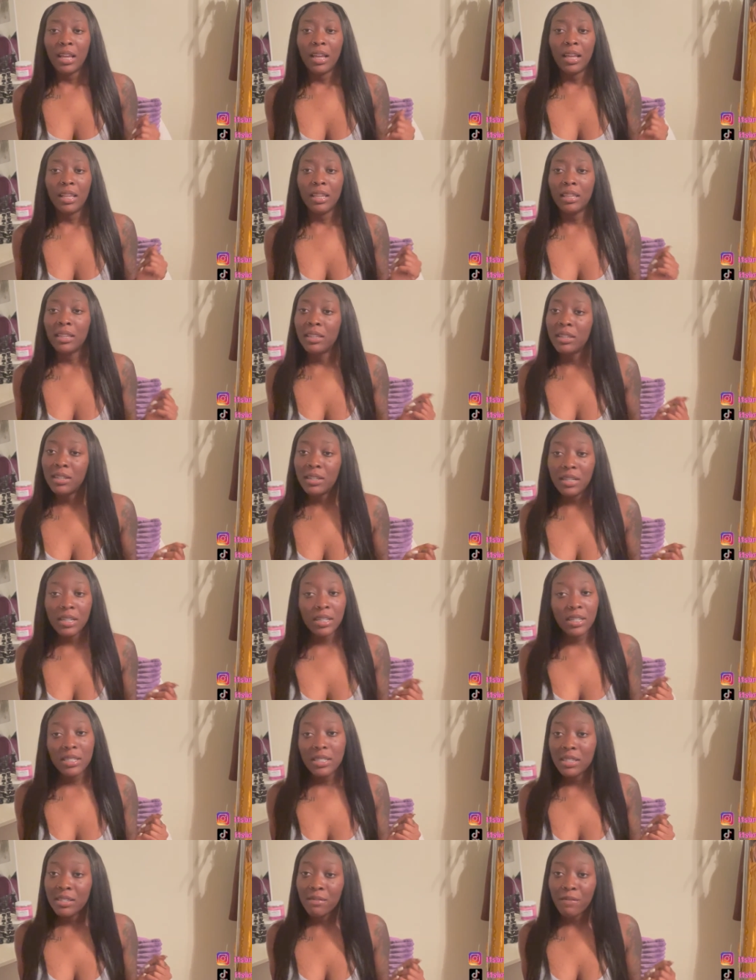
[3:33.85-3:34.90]

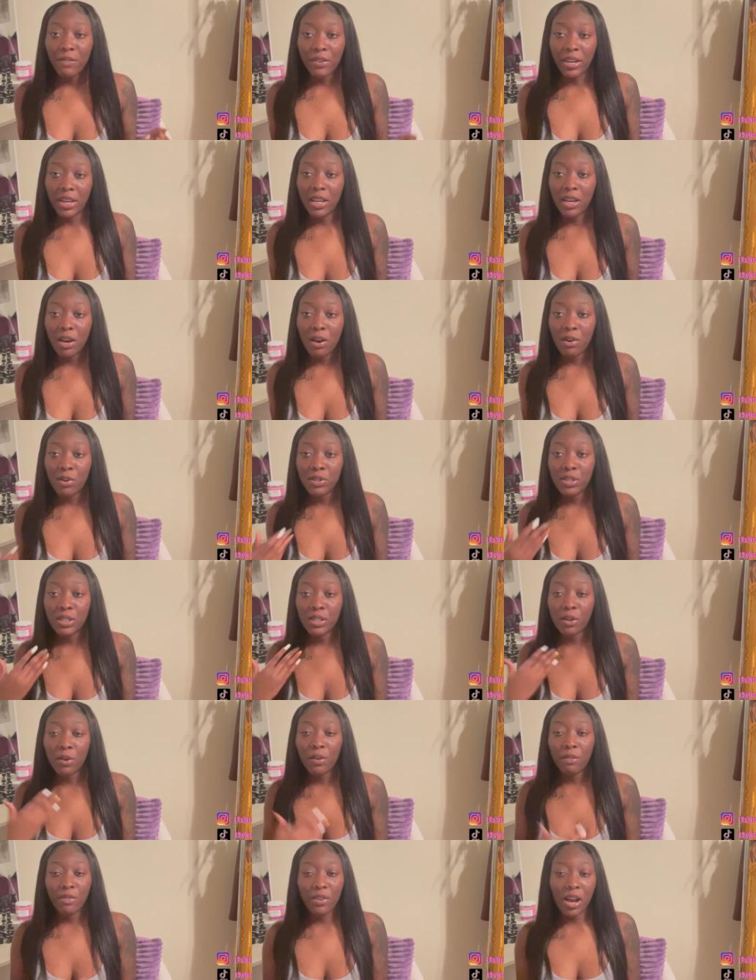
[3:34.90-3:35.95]
looks videos,
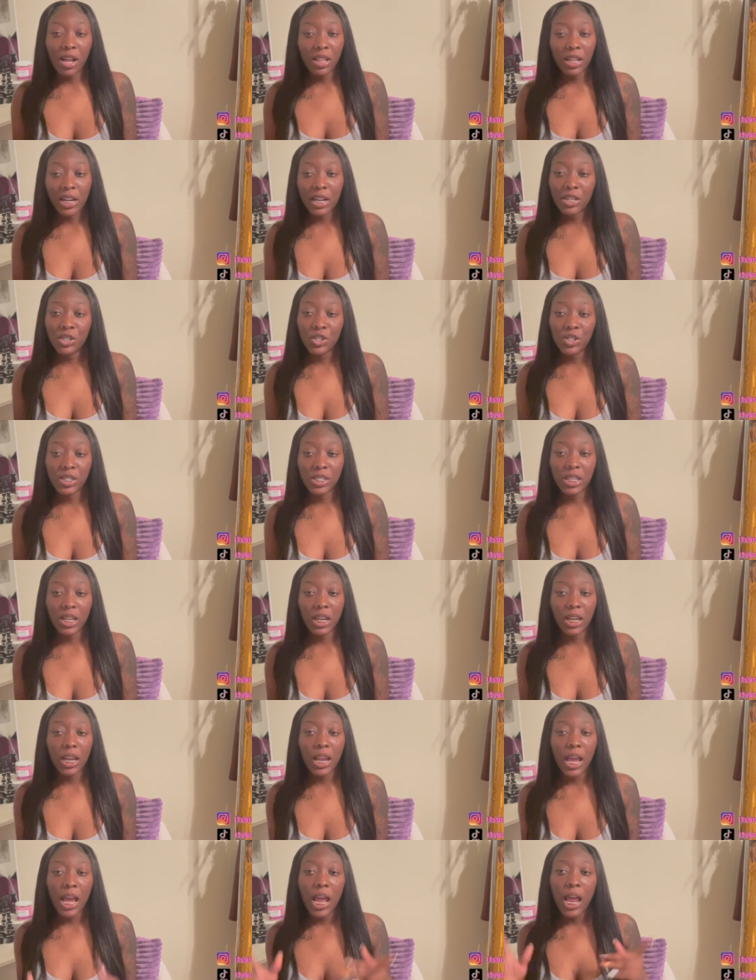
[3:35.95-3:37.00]
so if y'all are interested
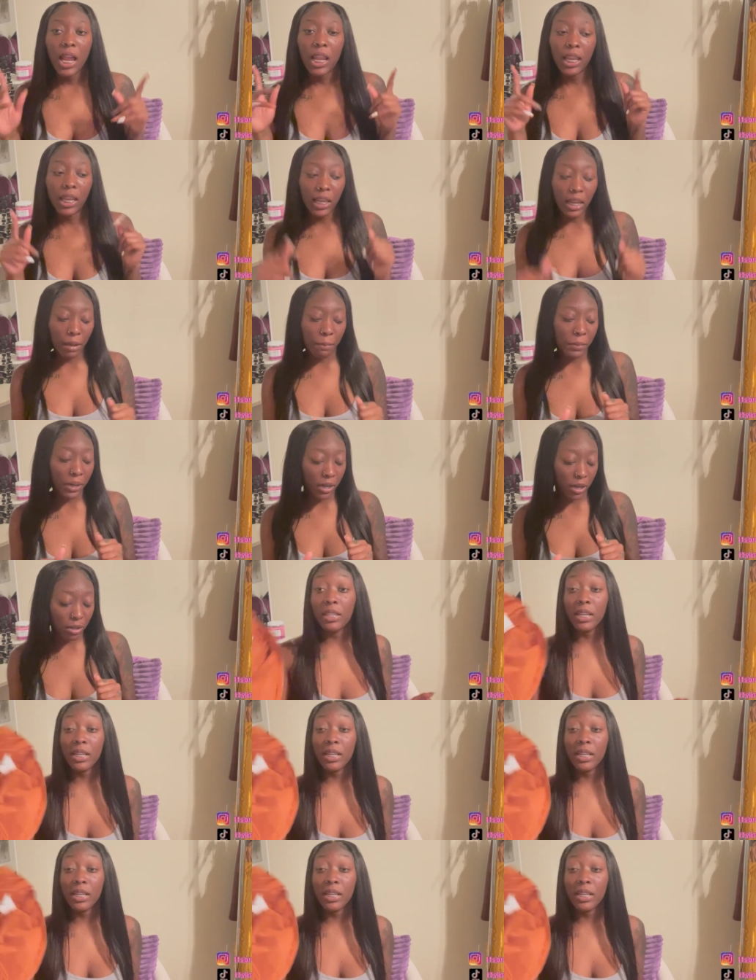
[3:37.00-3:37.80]
in that, let me know.